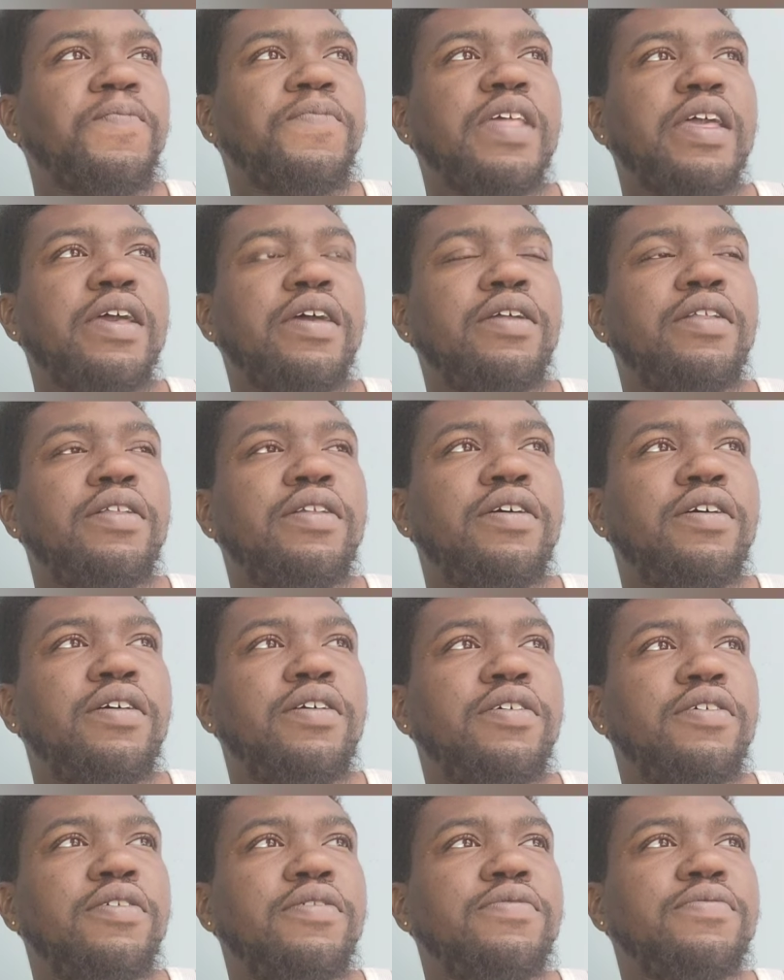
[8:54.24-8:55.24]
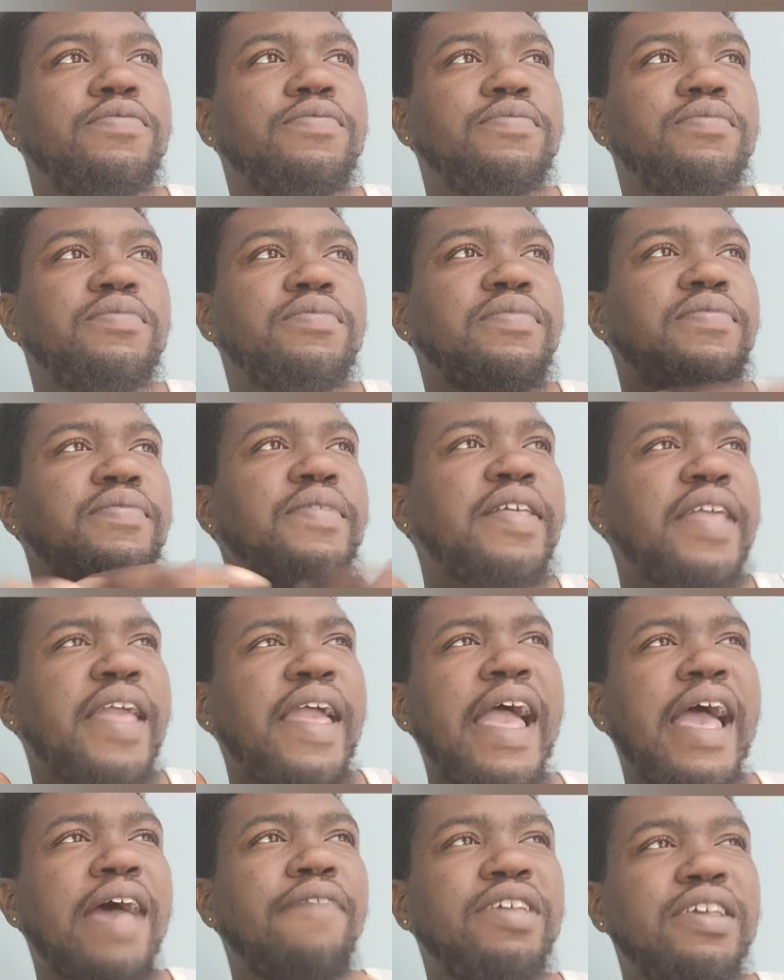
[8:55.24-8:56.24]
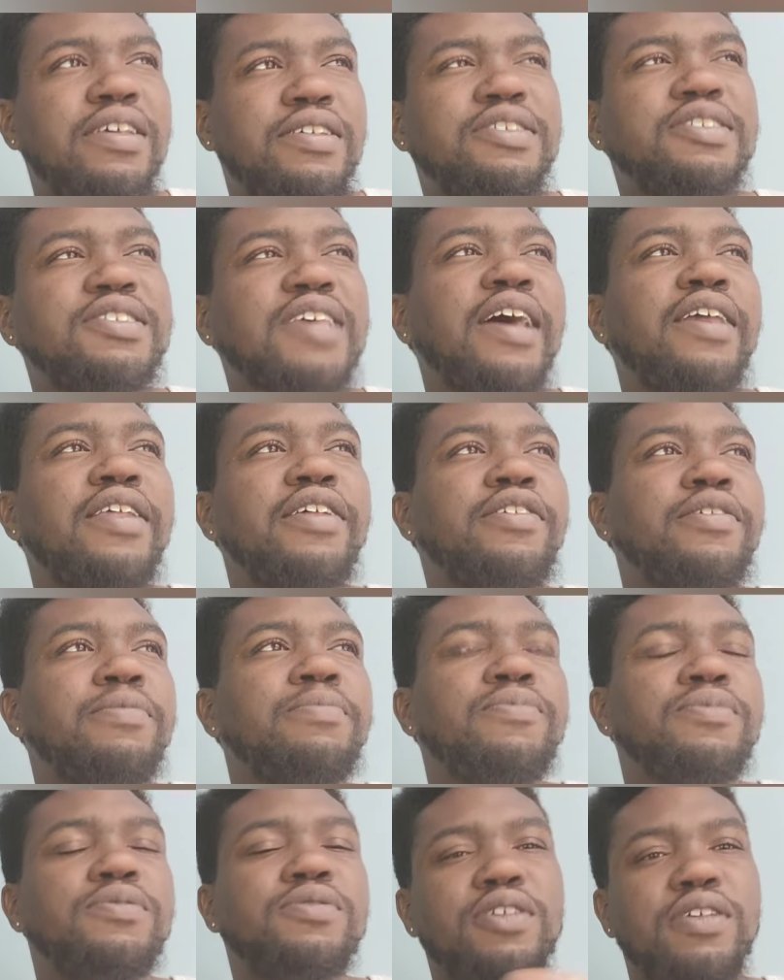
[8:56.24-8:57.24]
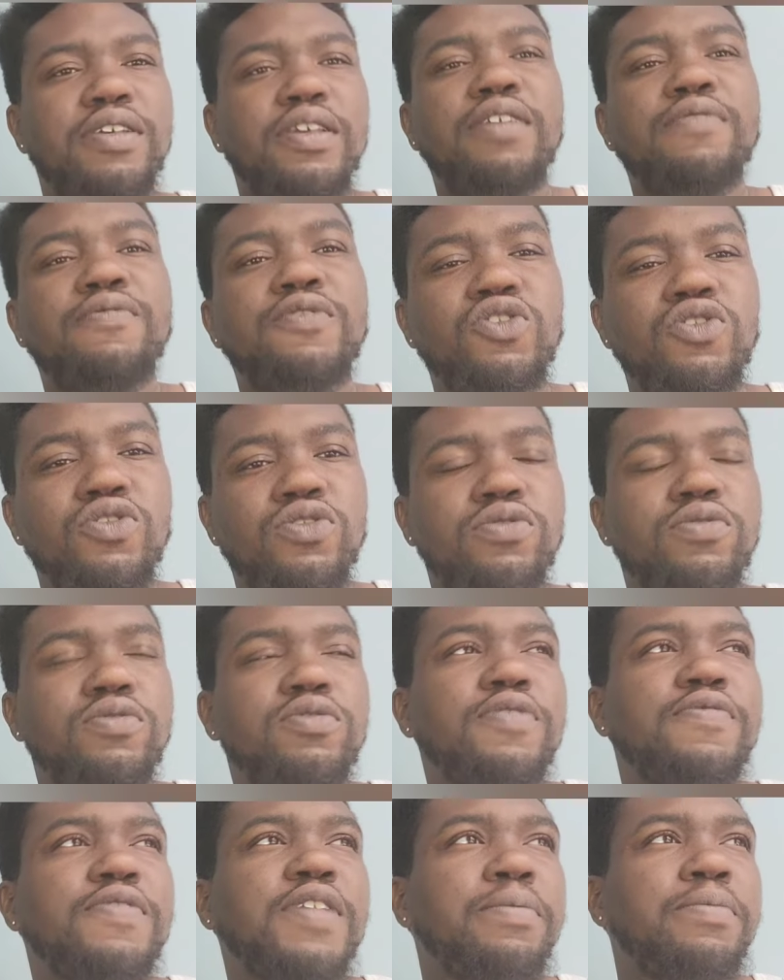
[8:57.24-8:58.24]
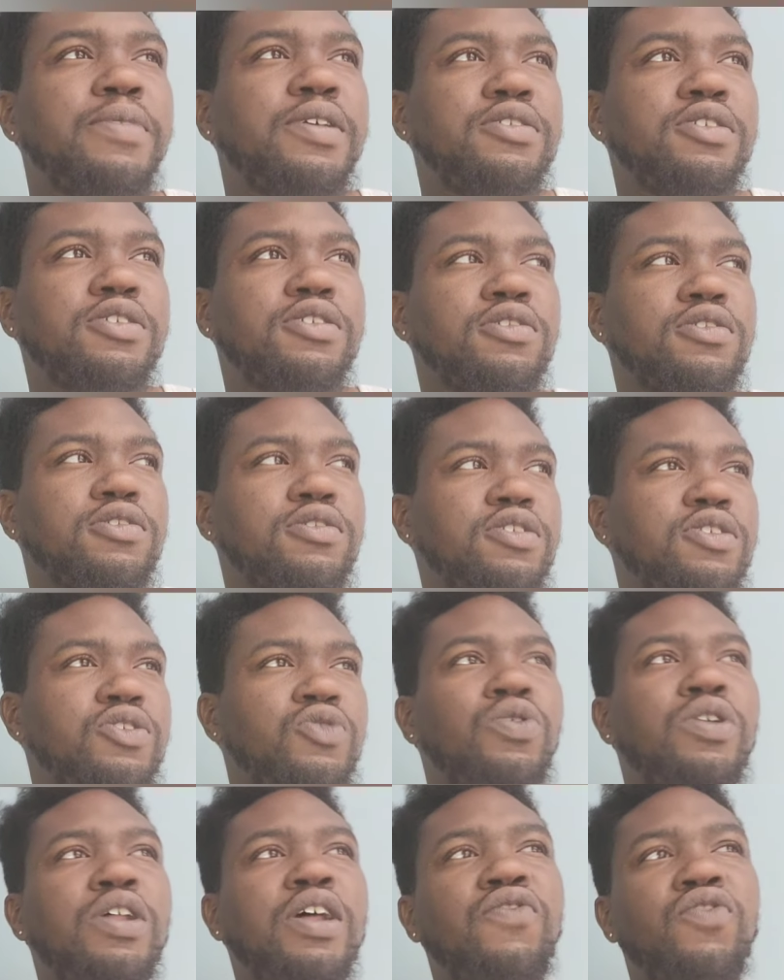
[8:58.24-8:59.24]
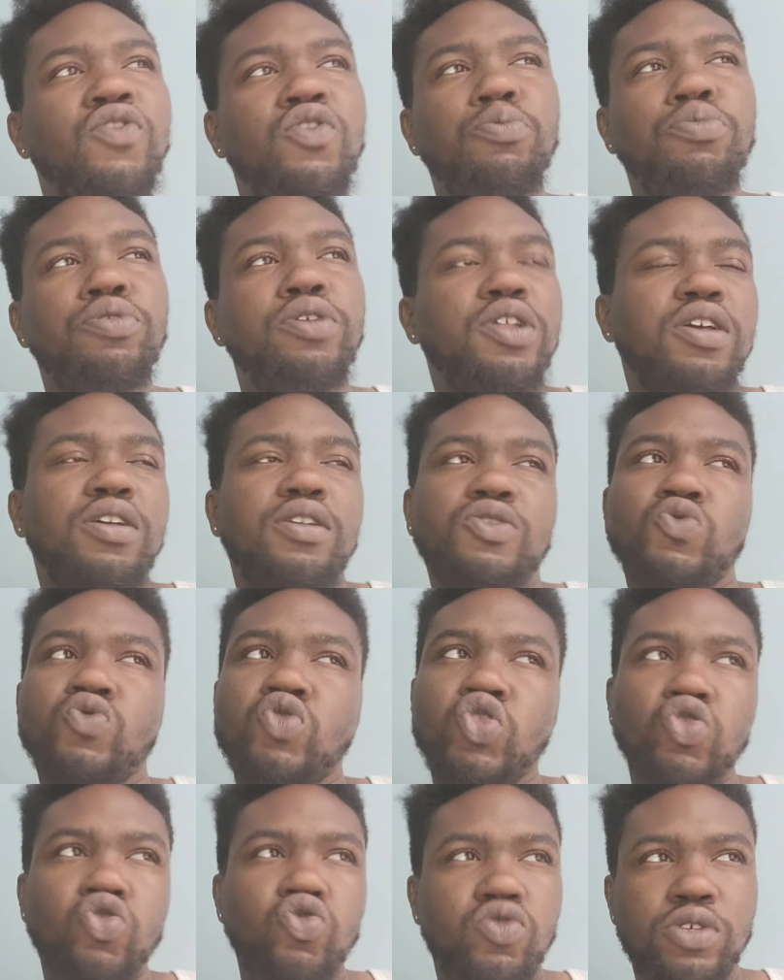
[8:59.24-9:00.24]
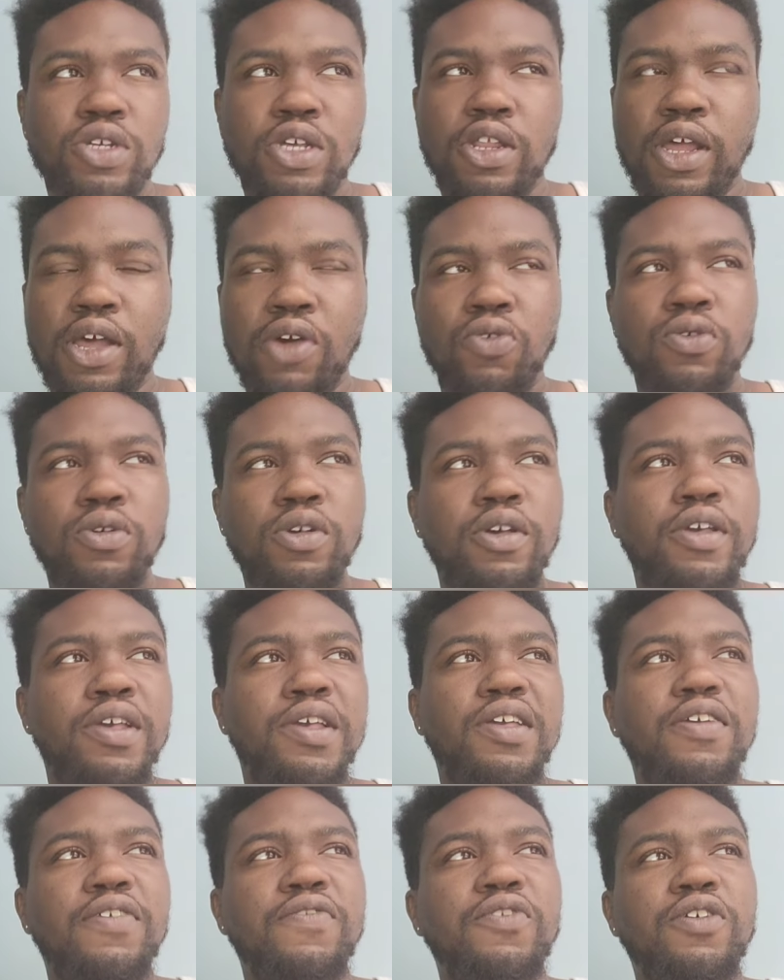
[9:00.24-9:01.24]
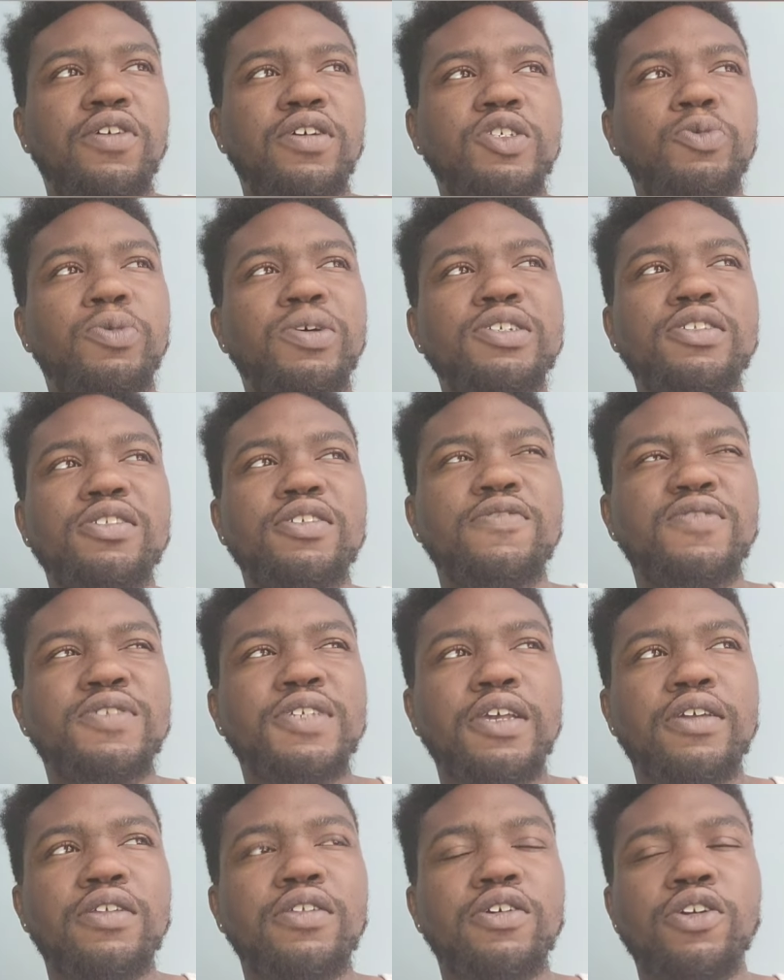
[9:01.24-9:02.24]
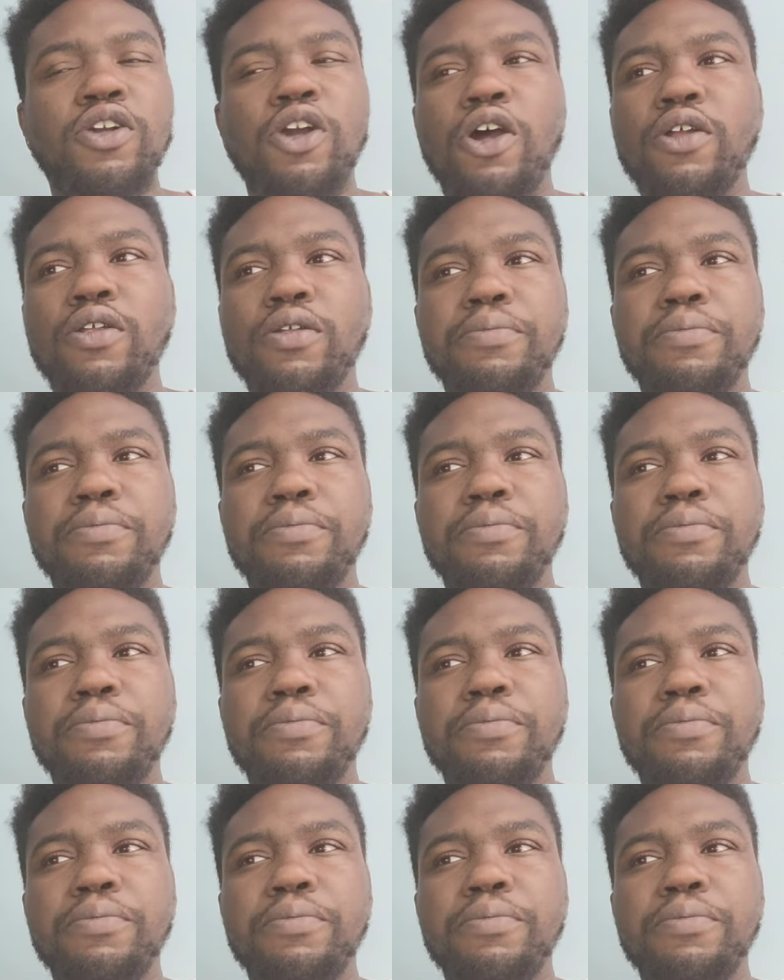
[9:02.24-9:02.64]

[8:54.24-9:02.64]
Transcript: and have it inside of them to give to you, if that makes sense. Because whatever you put in is what you're going to get out, especially if you're taking a garden